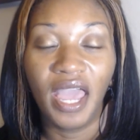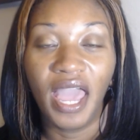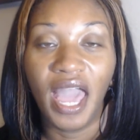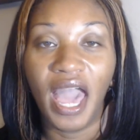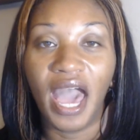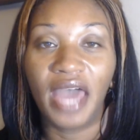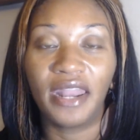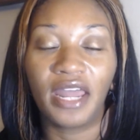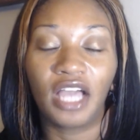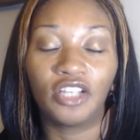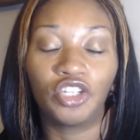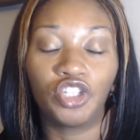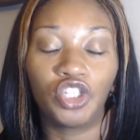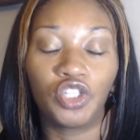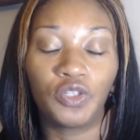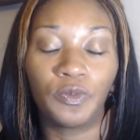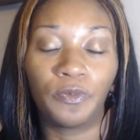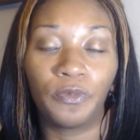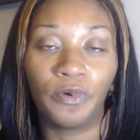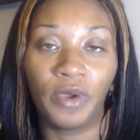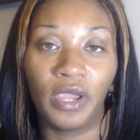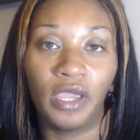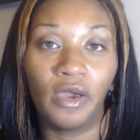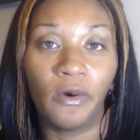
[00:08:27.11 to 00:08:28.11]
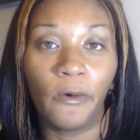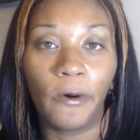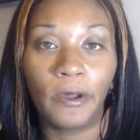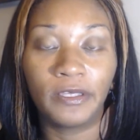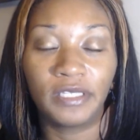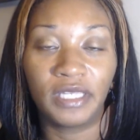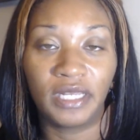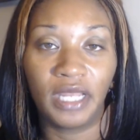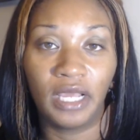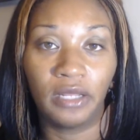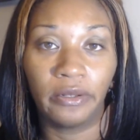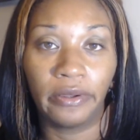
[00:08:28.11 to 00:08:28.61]
And I just pray on
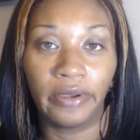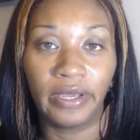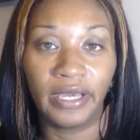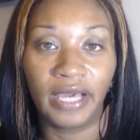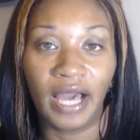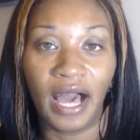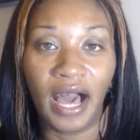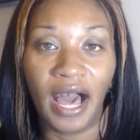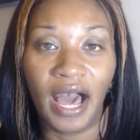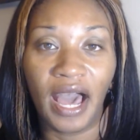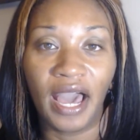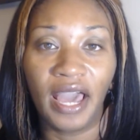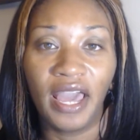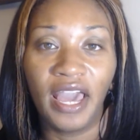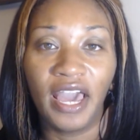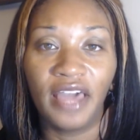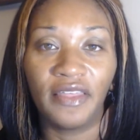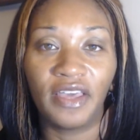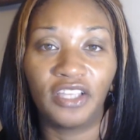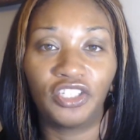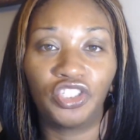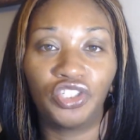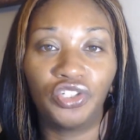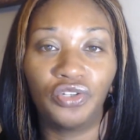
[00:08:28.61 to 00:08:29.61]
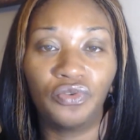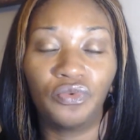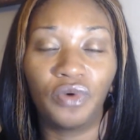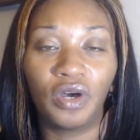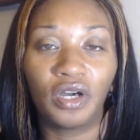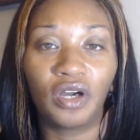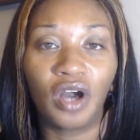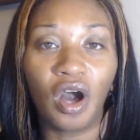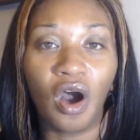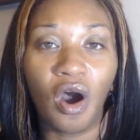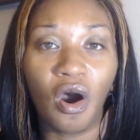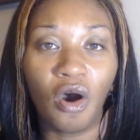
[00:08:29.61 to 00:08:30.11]
today, Lord God, that you will
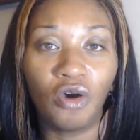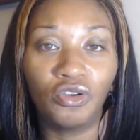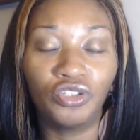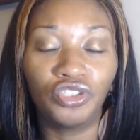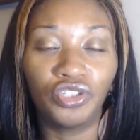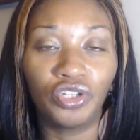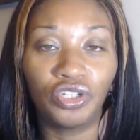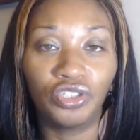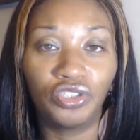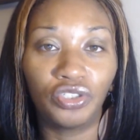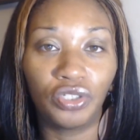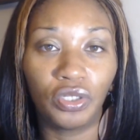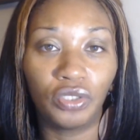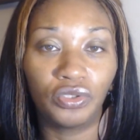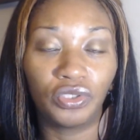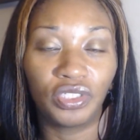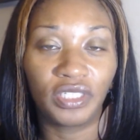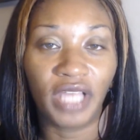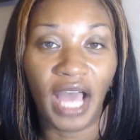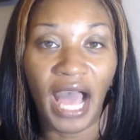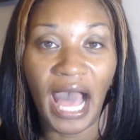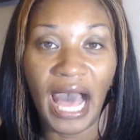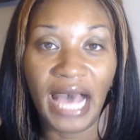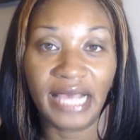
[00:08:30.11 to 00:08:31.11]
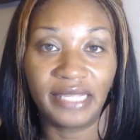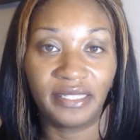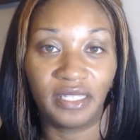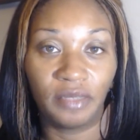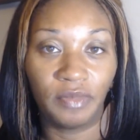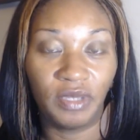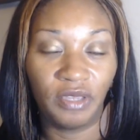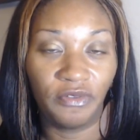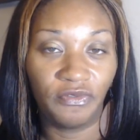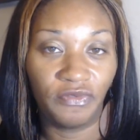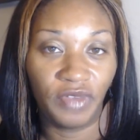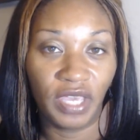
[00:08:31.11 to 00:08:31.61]
cause your children's eyes to
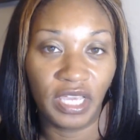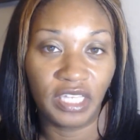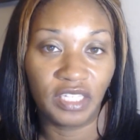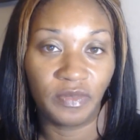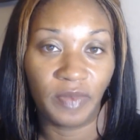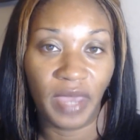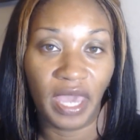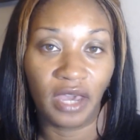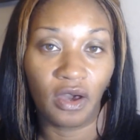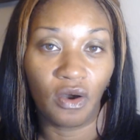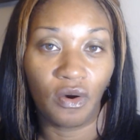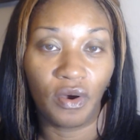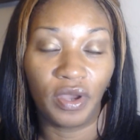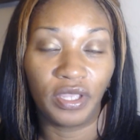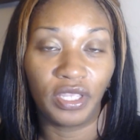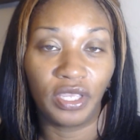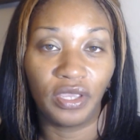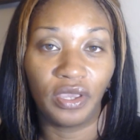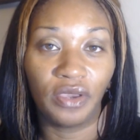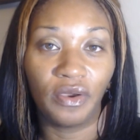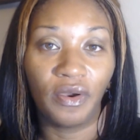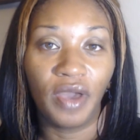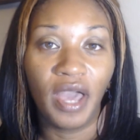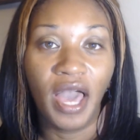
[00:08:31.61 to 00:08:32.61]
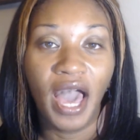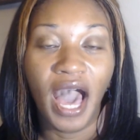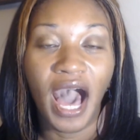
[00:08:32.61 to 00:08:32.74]
be fixed back on you.